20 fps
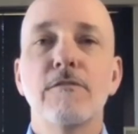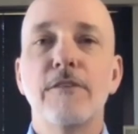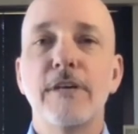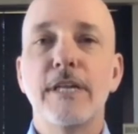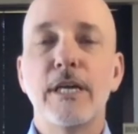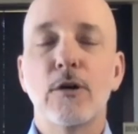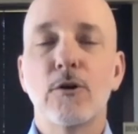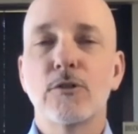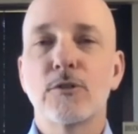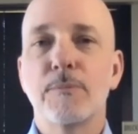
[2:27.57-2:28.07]

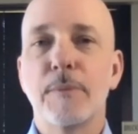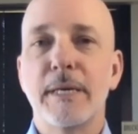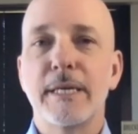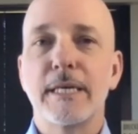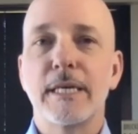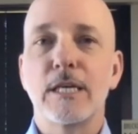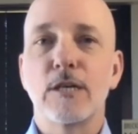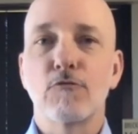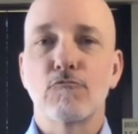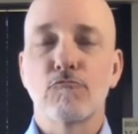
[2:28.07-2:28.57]
Video is
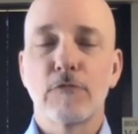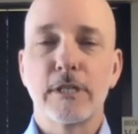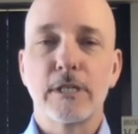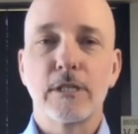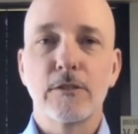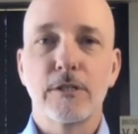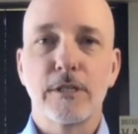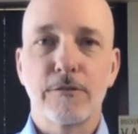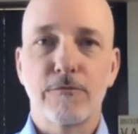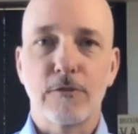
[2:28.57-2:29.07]
making a real
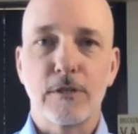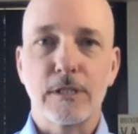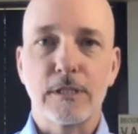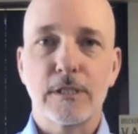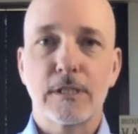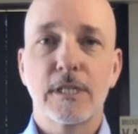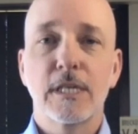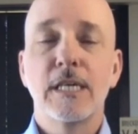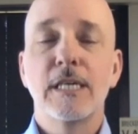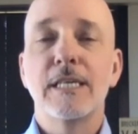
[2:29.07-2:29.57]
difference
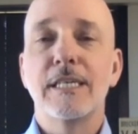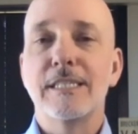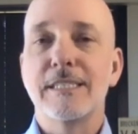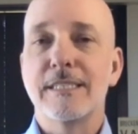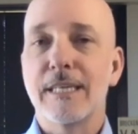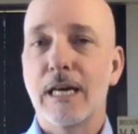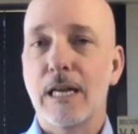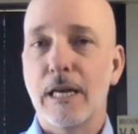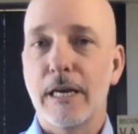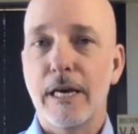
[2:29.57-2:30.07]
in
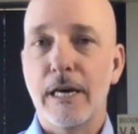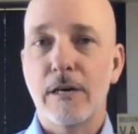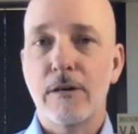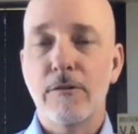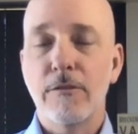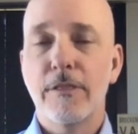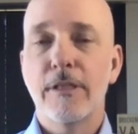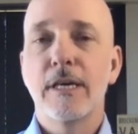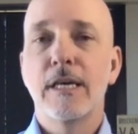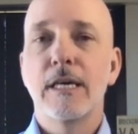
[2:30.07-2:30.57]

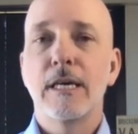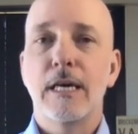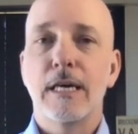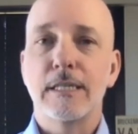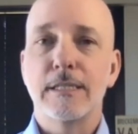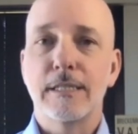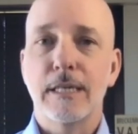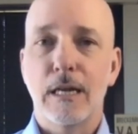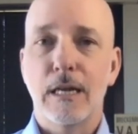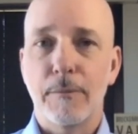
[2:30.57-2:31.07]
telehealth
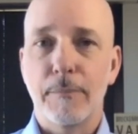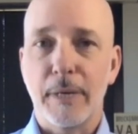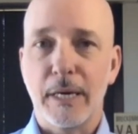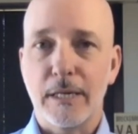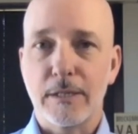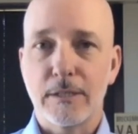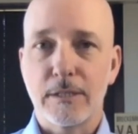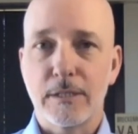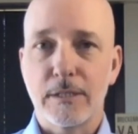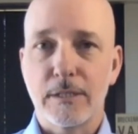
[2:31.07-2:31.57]
and
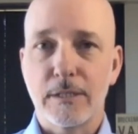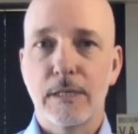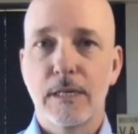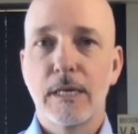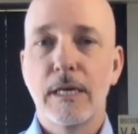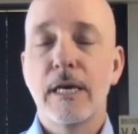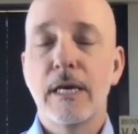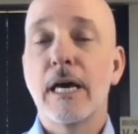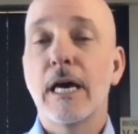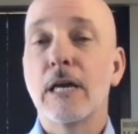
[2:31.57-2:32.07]
telemedicine,
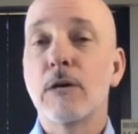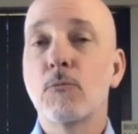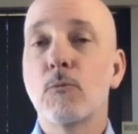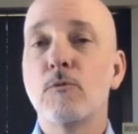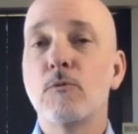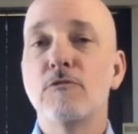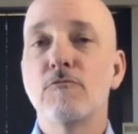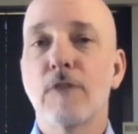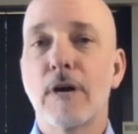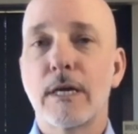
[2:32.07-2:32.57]
and
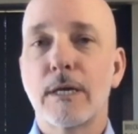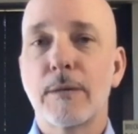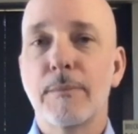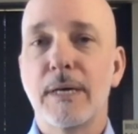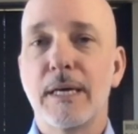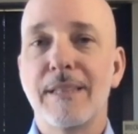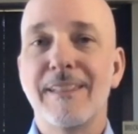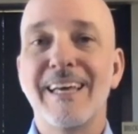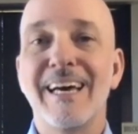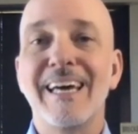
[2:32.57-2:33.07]
we
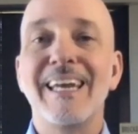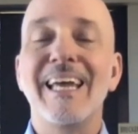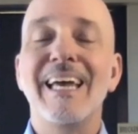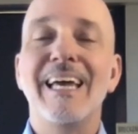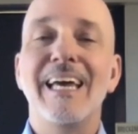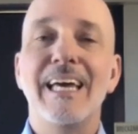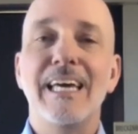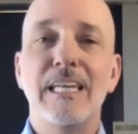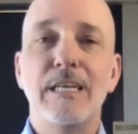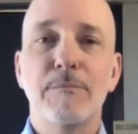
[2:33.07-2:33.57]
recommend that
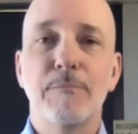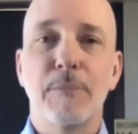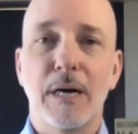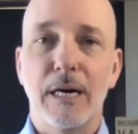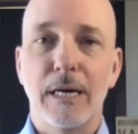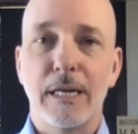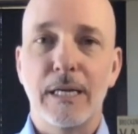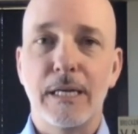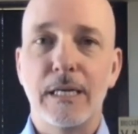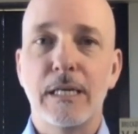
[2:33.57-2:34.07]

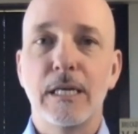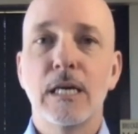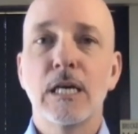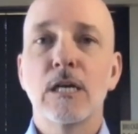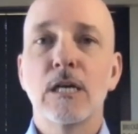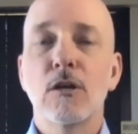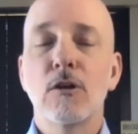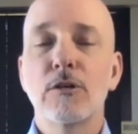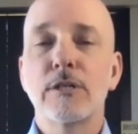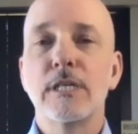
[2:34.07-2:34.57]
anybody
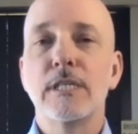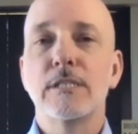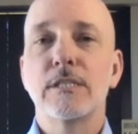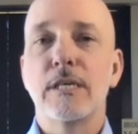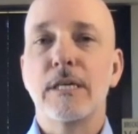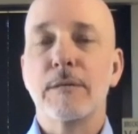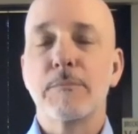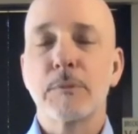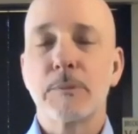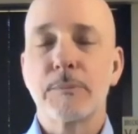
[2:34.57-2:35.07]
looking to
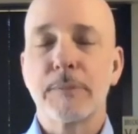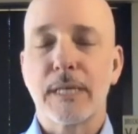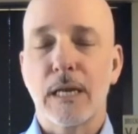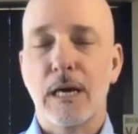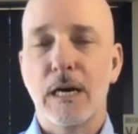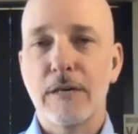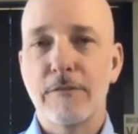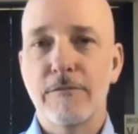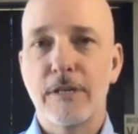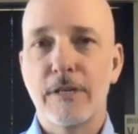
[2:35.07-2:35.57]
implement
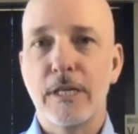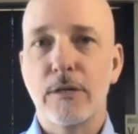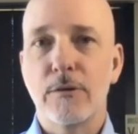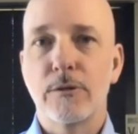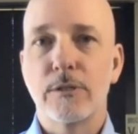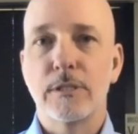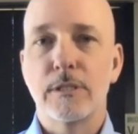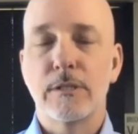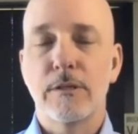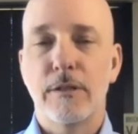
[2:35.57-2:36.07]
live video
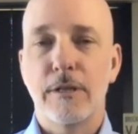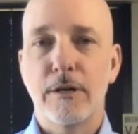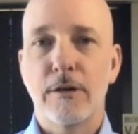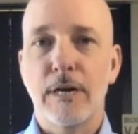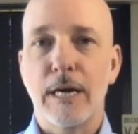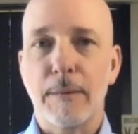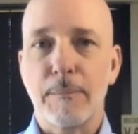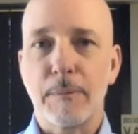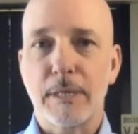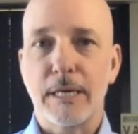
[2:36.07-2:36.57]
into their
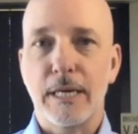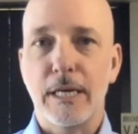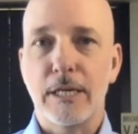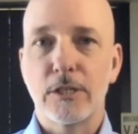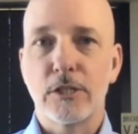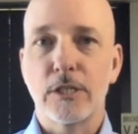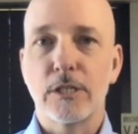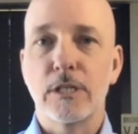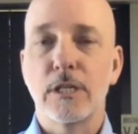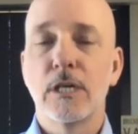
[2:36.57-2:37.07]

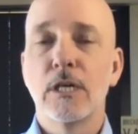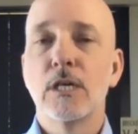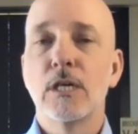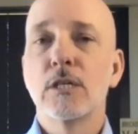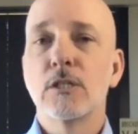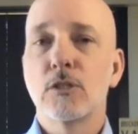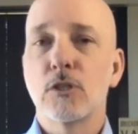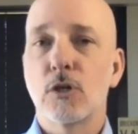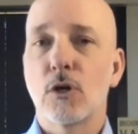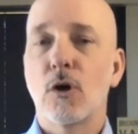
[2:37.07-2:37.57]
application
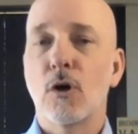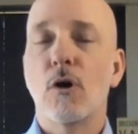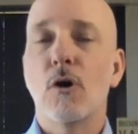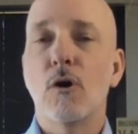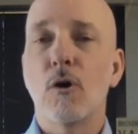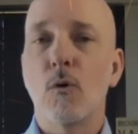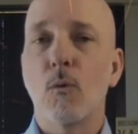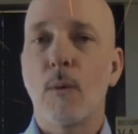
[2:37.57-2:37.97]
to call